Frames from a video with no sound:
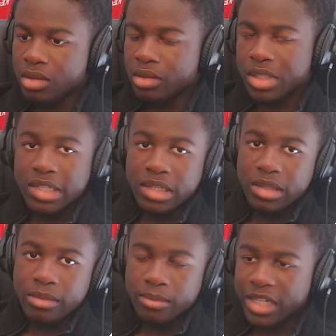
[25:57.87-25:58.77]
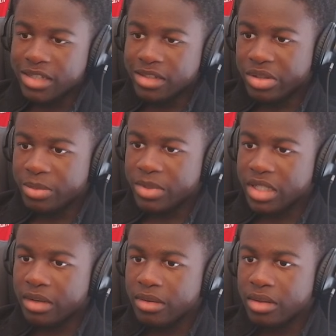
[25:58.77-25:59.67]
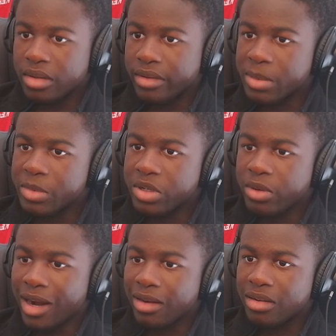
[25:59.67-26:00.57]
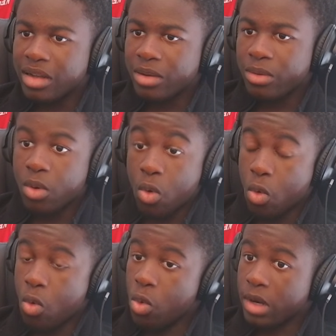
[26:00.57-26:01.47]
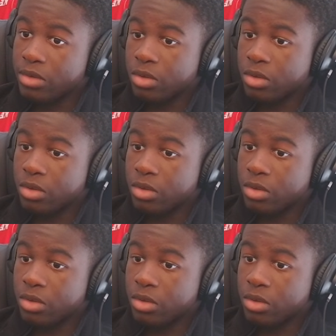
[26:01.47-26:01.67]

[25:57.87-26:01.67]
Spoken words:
Cheeky, basically 100%. I'm gonna do alert now. Ooh, that was a